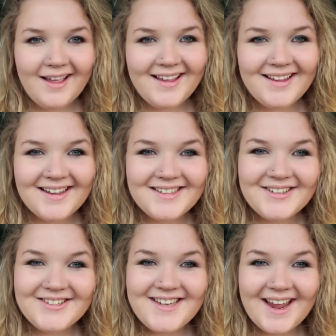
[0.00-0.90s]
Hey guys,
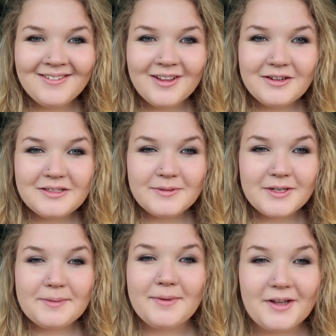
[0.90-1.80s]
so today I'm going to be
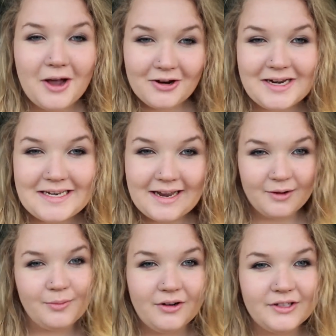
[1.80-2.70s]
doing my current
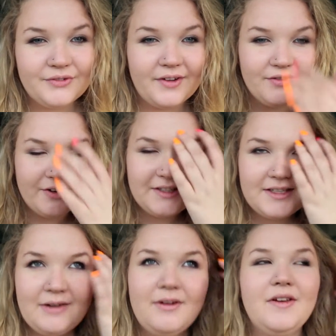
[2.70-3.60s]
nail polish
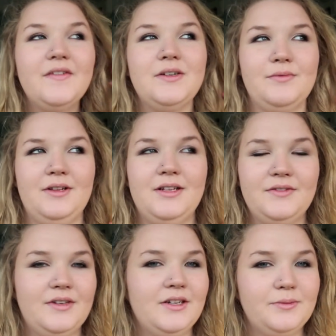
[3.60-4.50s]
favourites. Now, I've never done one of
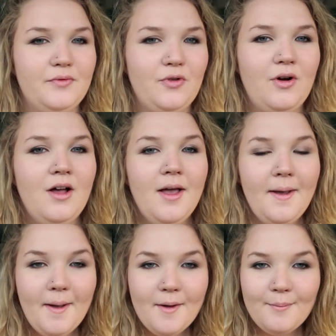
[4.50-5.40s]
these videos before,
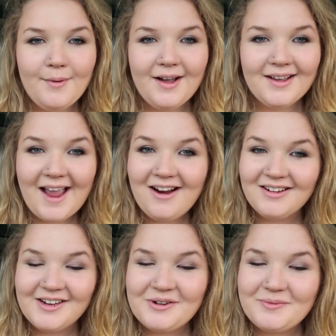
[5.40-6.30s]
but
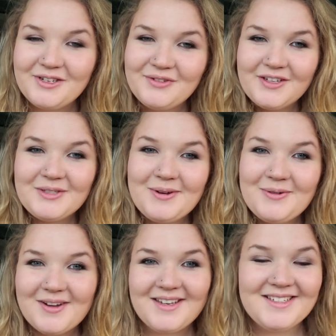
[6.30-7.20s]
Caroline or Beauty Fix
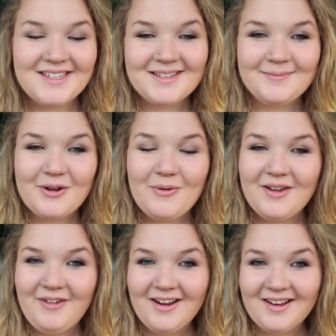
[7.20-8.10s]
101 does them
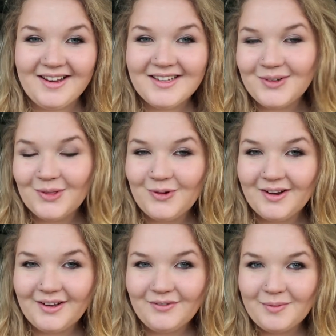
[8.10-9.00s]
quite regularly, so I thought
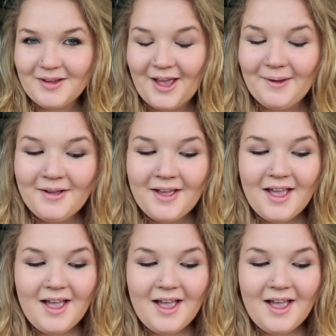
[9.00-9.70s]
I'd give them a go.